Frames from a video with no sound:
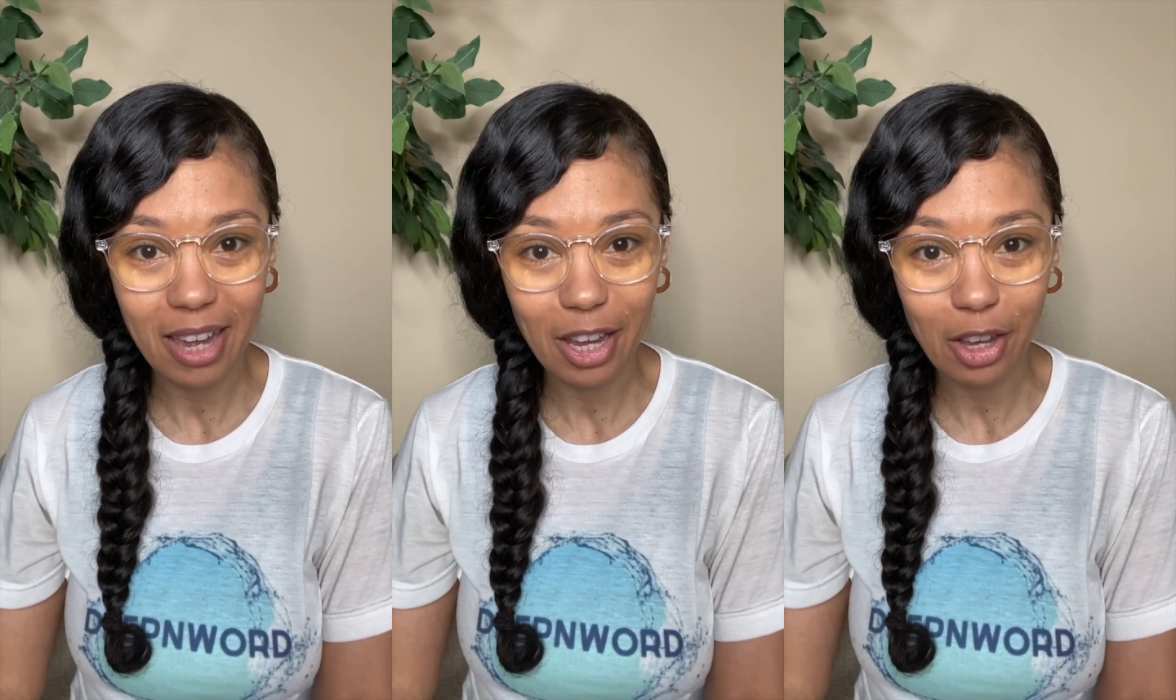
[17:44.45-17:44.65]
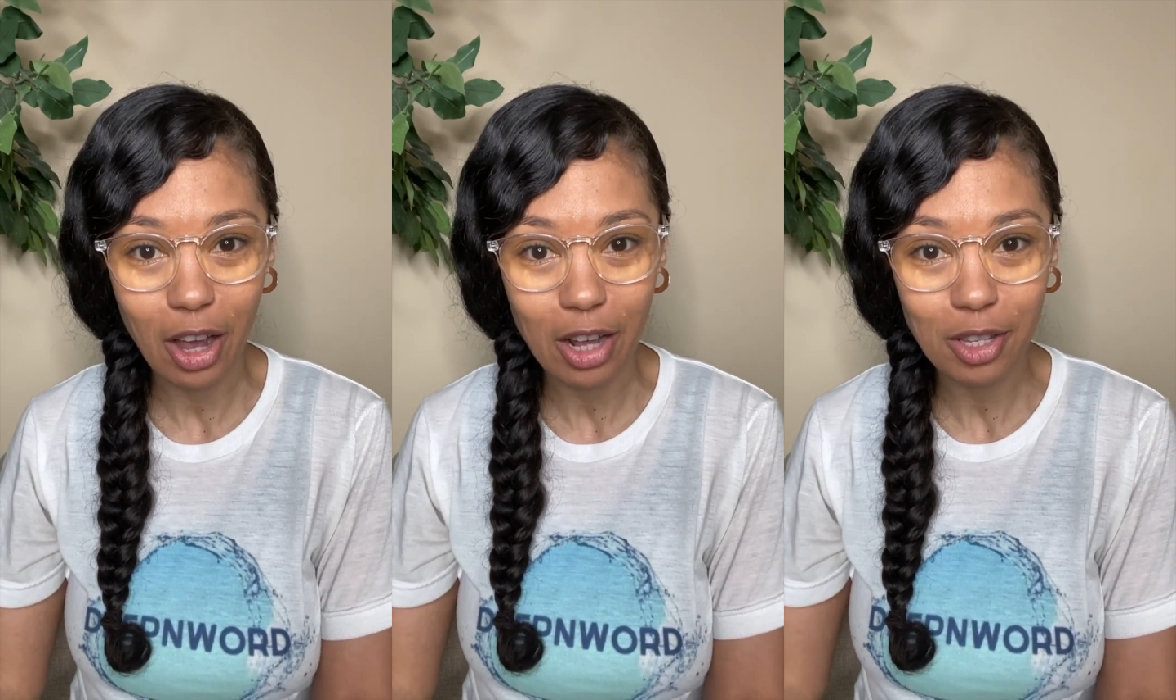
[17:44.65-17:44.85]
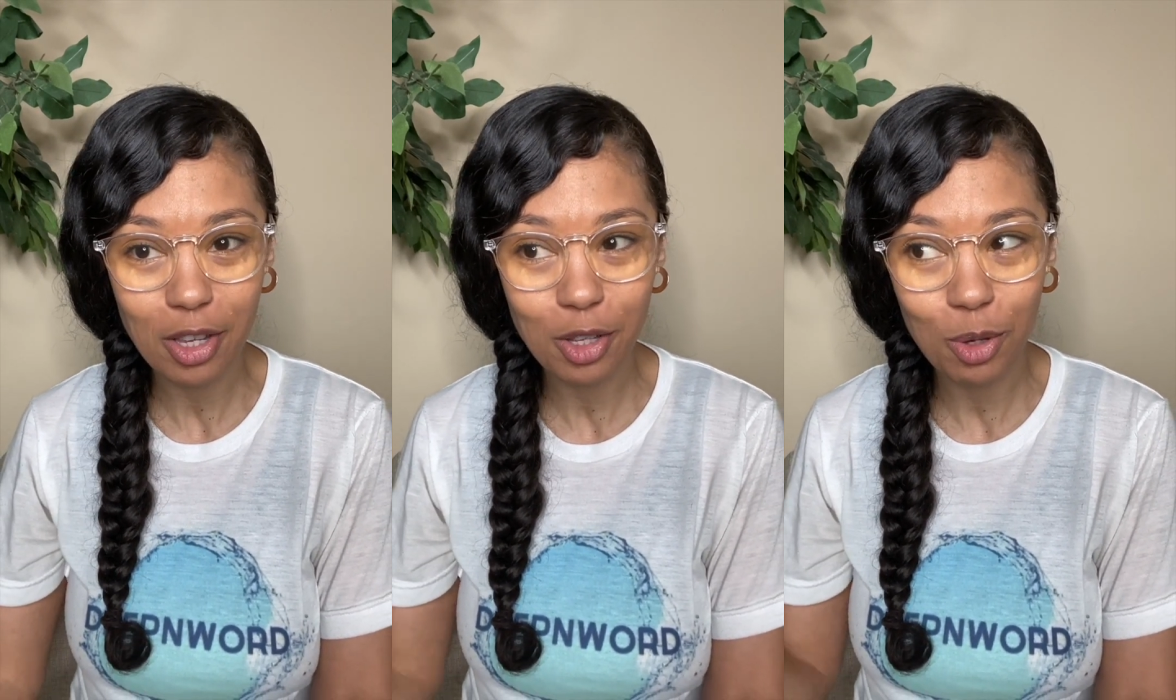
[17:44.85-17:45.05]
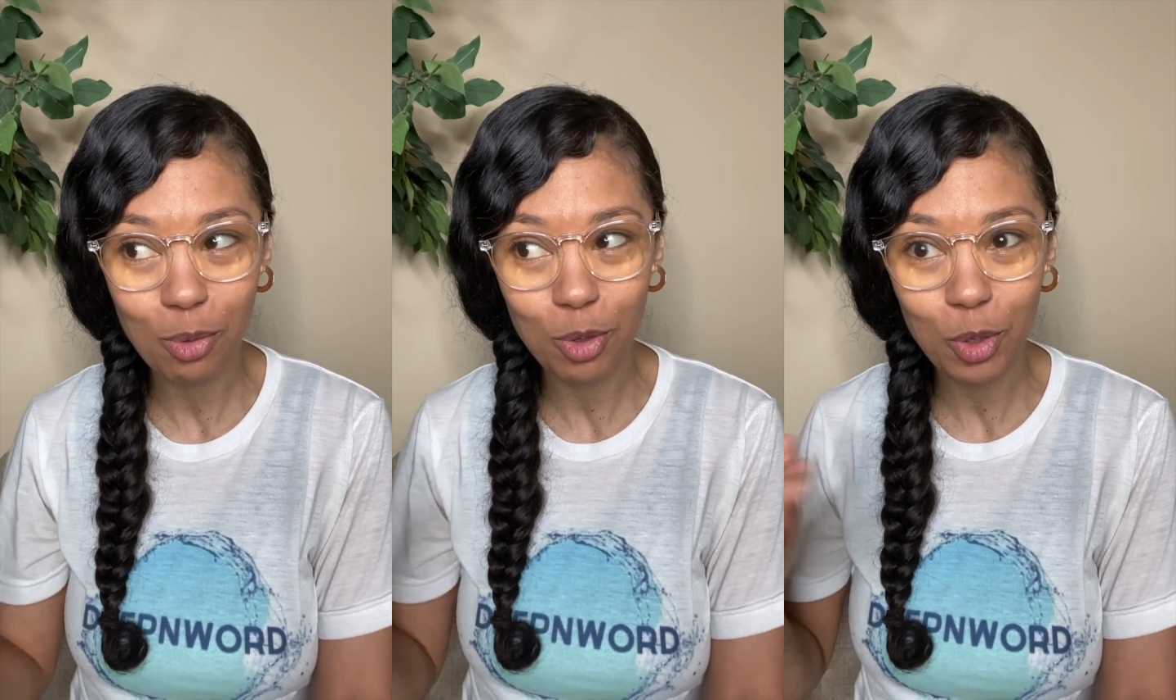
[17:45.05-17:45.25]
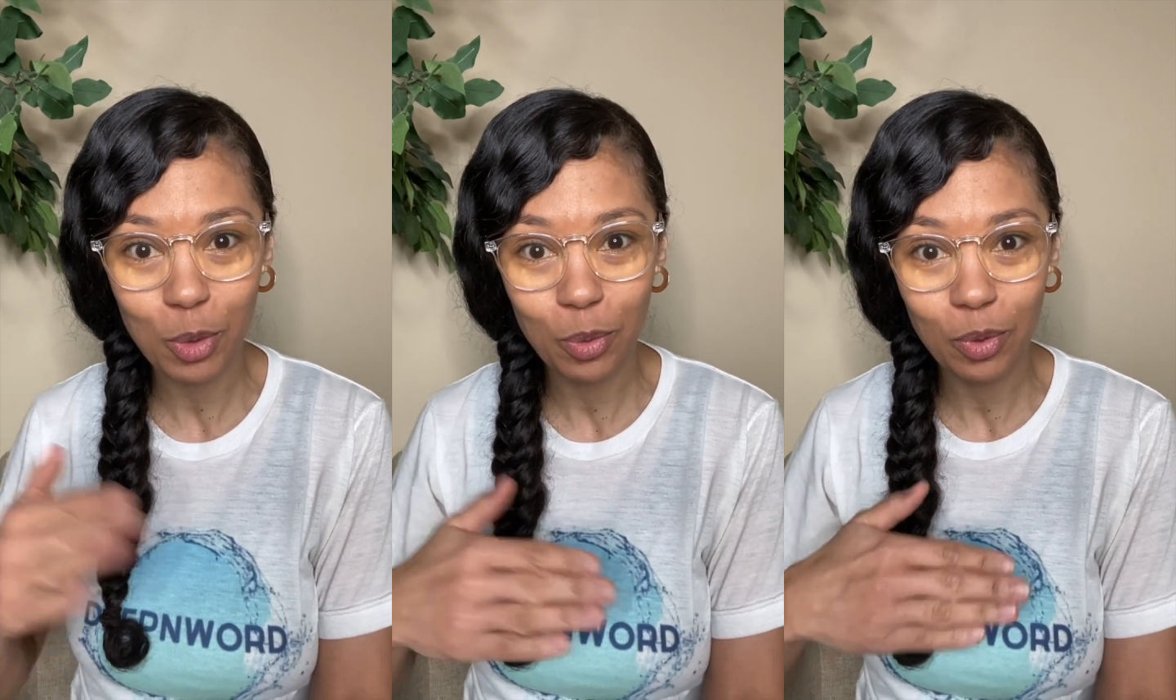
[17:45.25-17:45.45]
It causes you
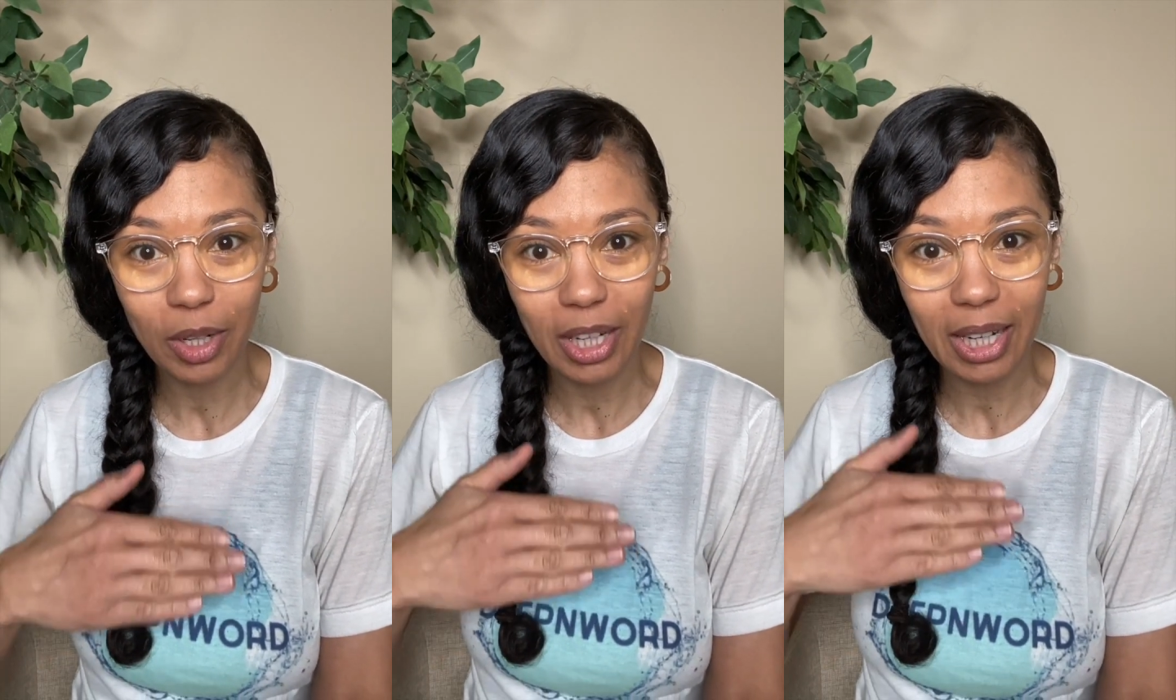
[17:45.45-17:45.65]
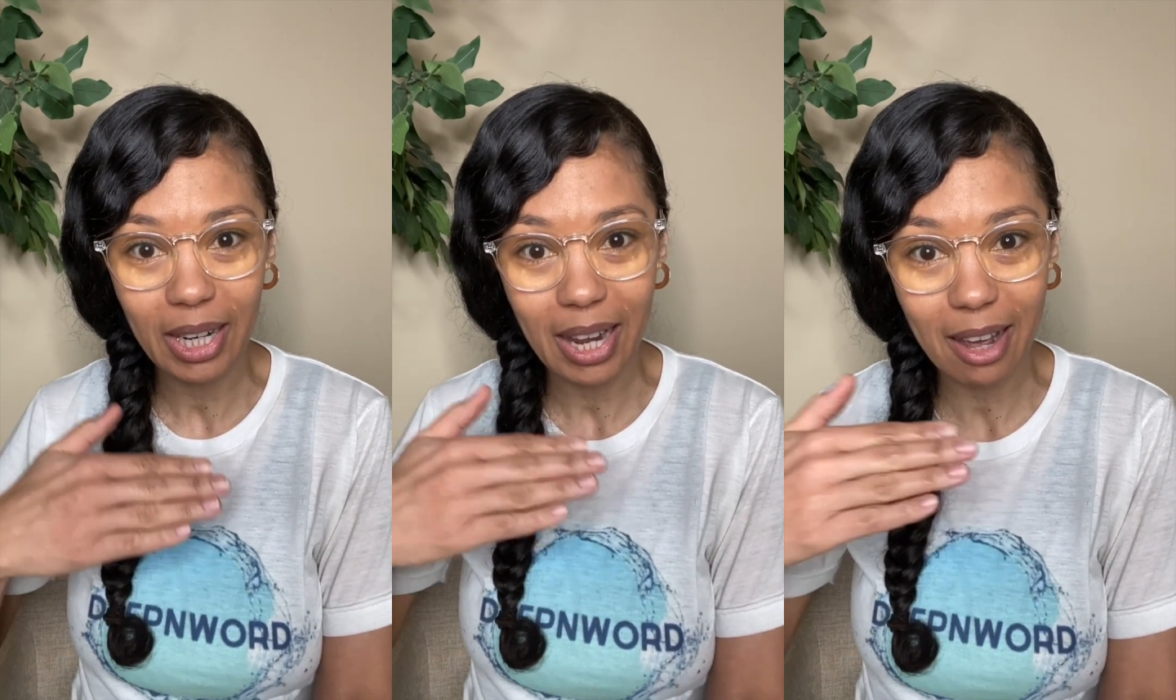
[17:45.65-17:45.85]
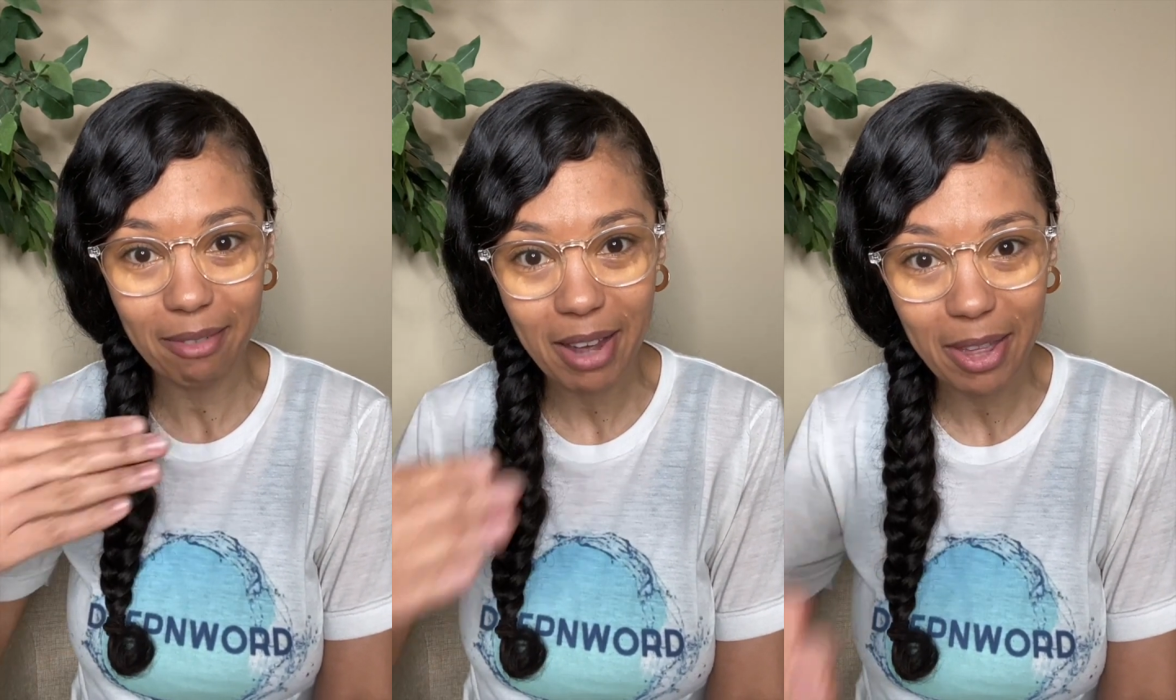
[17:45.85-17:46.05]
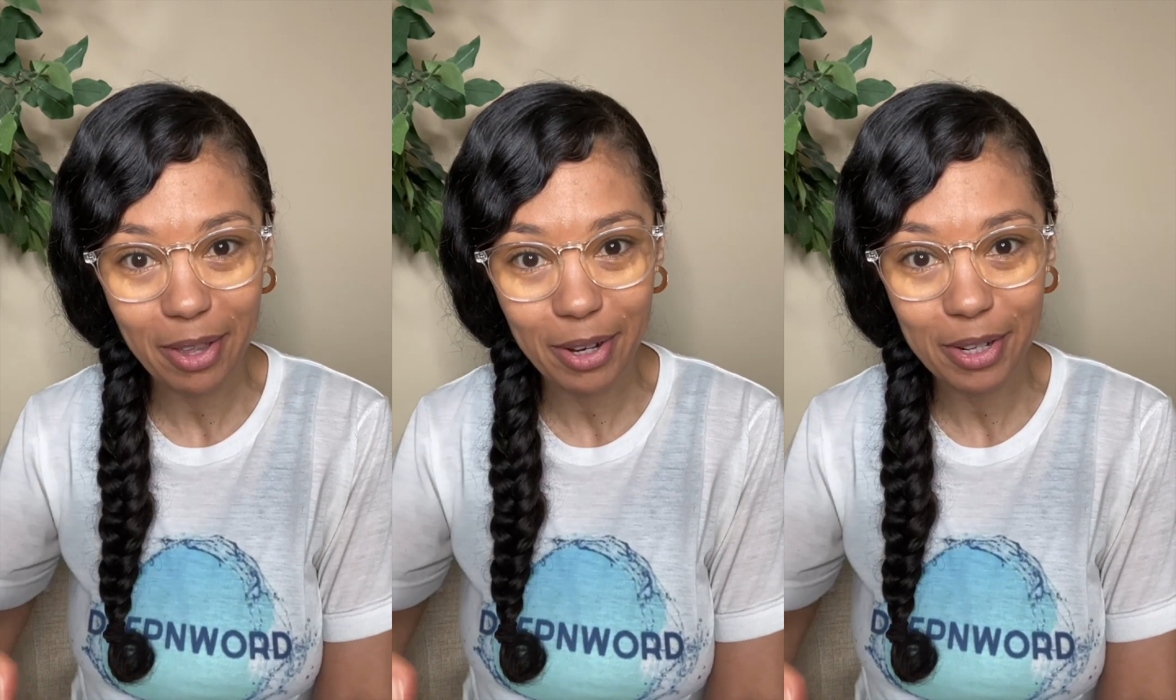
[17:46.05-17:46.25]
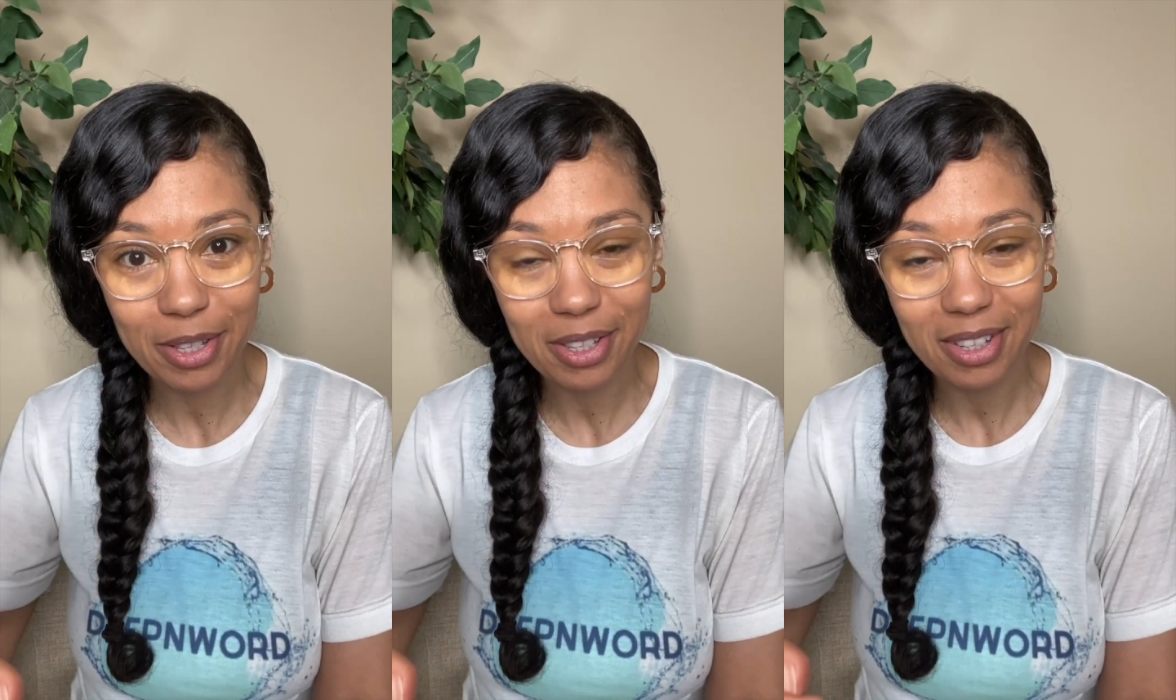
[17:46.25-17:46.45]
to love
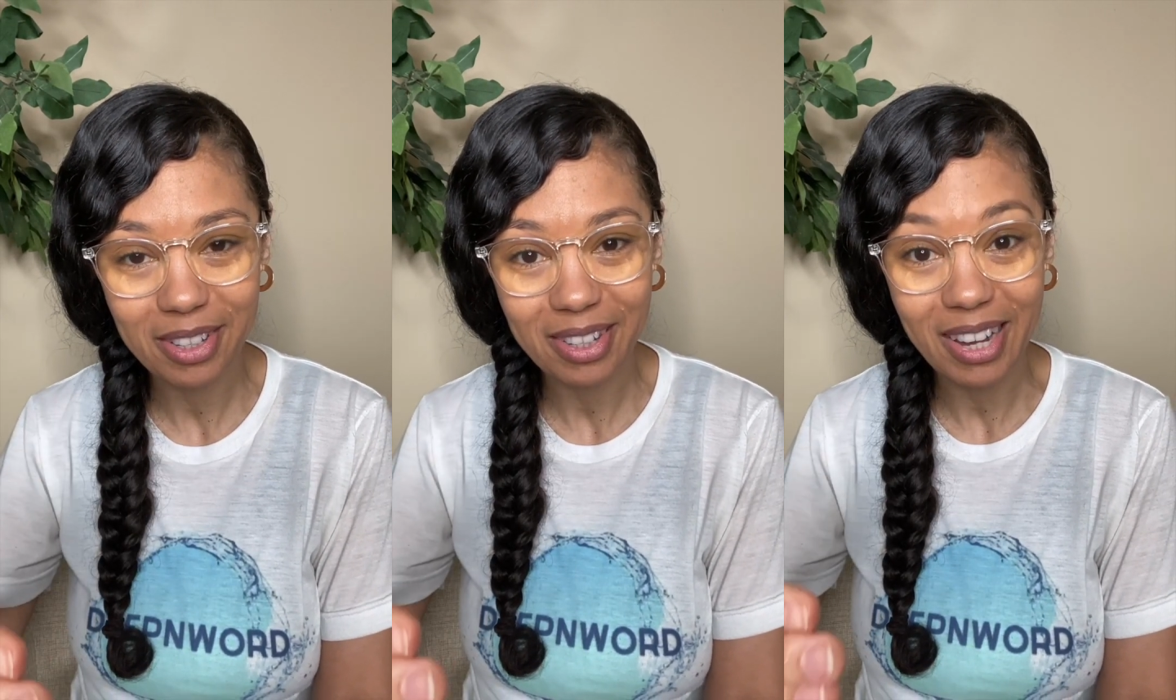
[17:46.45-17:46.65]
others